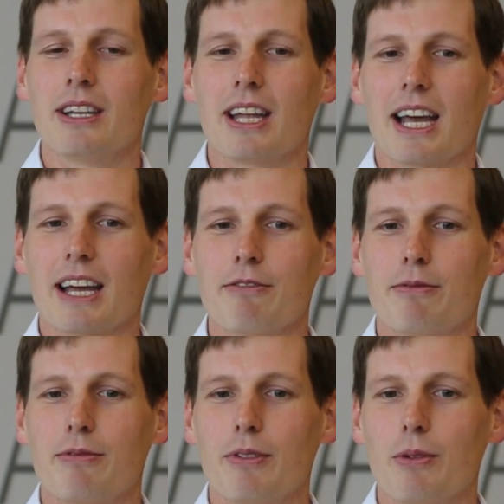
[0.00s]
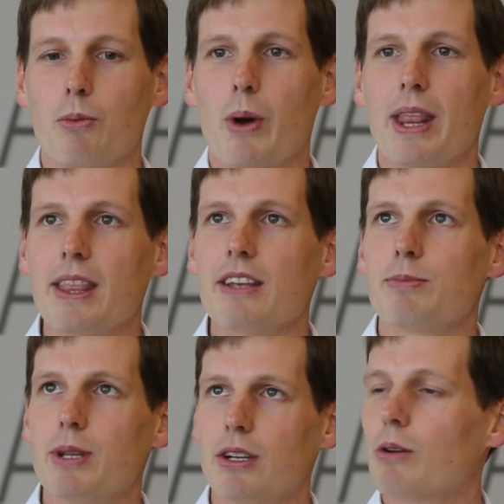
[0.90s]
they have, when there's
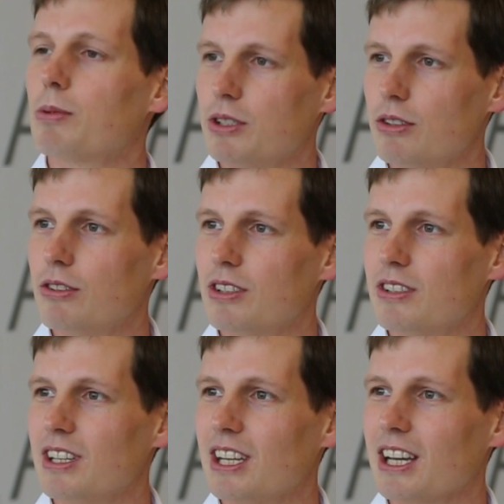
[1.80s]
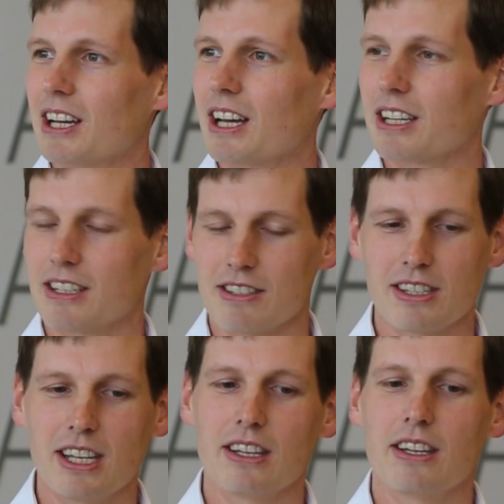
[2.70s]
been an opportunity, I can
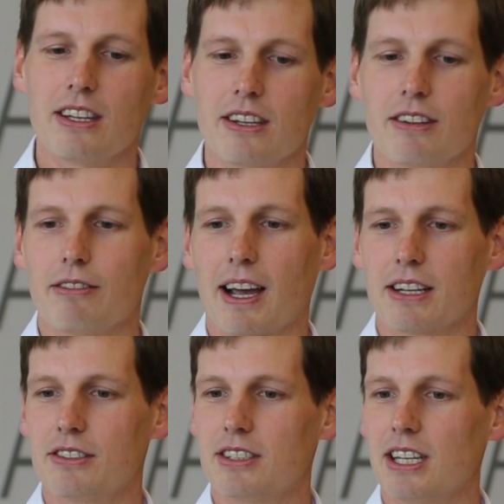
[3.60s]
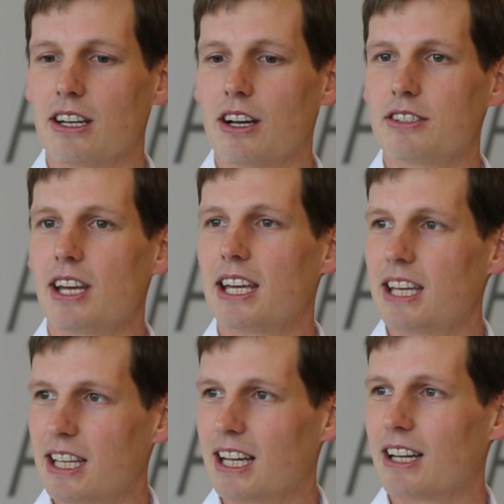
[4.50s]
see that the faculty are
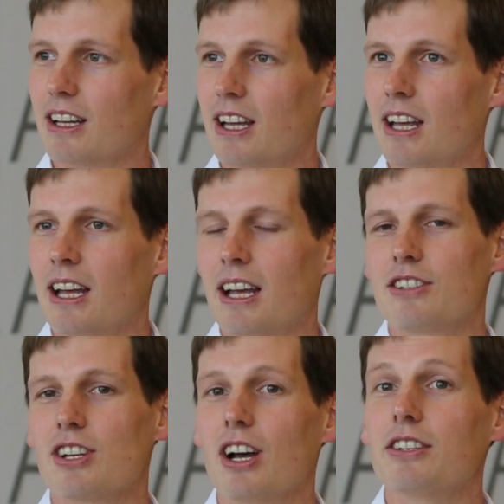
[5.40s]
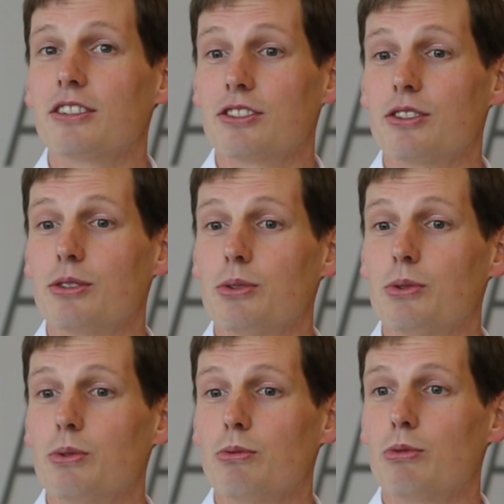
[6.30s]
taking that chance
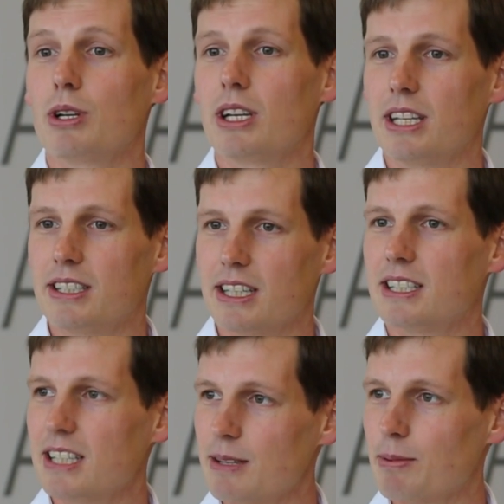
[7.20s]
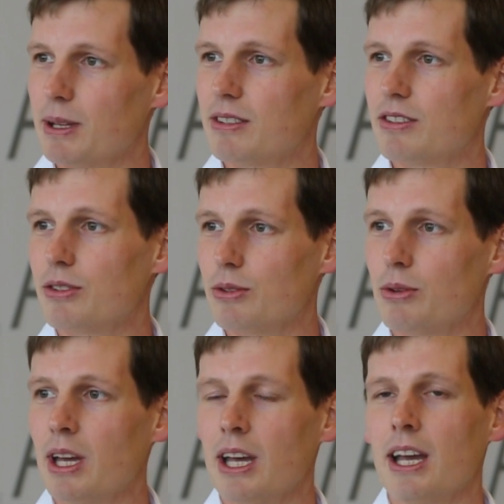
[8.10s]
to really dig deep into
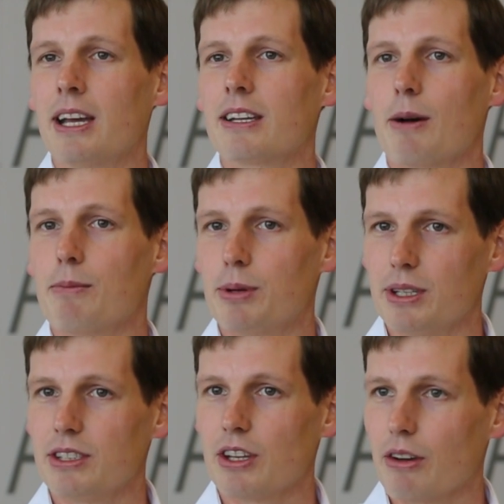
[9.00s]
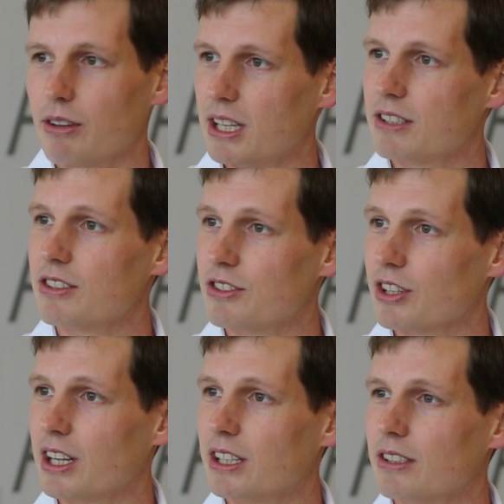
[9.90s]
companies going into
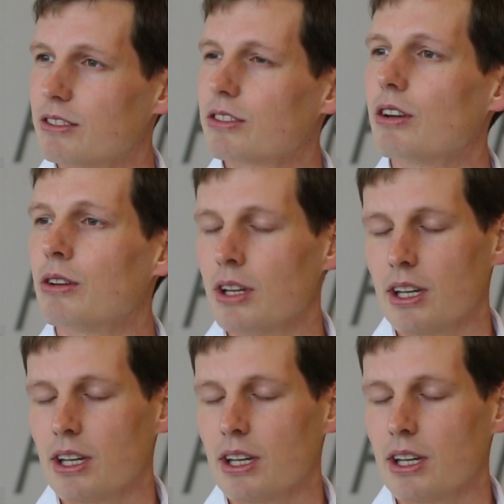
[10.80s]
China. So